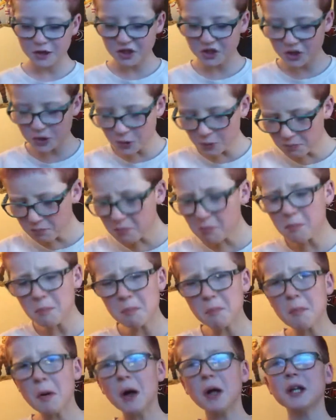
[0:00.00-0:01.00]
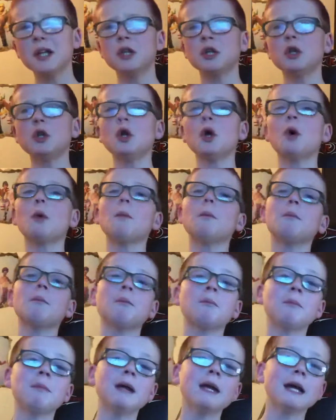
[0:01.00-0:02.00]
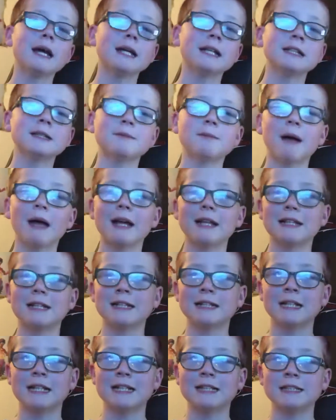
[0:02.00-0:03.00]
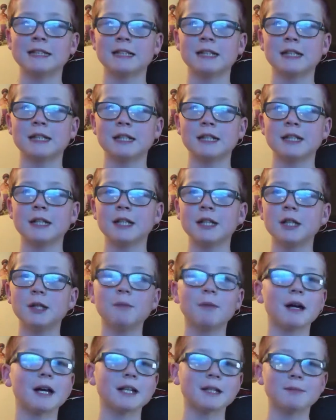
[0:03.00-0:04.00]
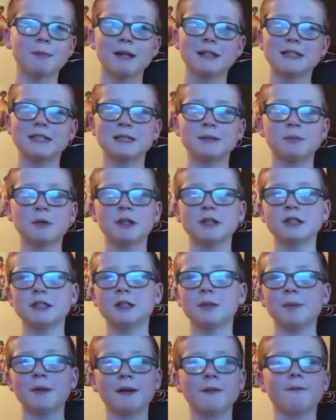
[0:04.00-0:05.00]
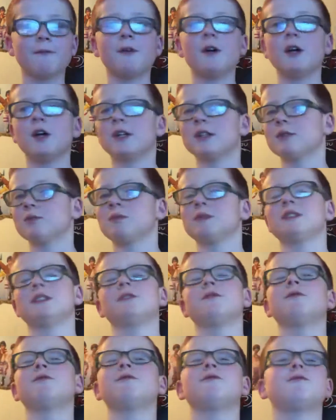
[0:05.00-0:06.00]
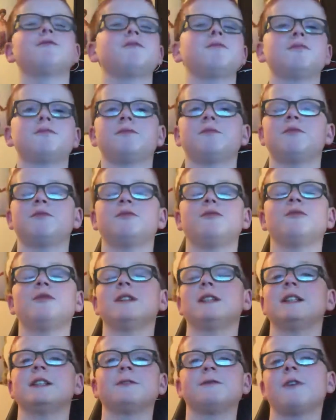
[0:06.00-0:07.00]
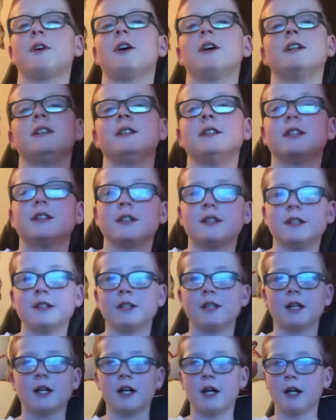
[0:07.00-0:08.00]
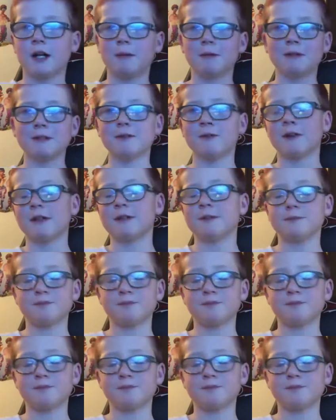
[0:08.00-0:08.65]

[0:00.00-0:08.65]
you might not be expecting this. You might expect this person to be at 1st, which is fine. It's fine.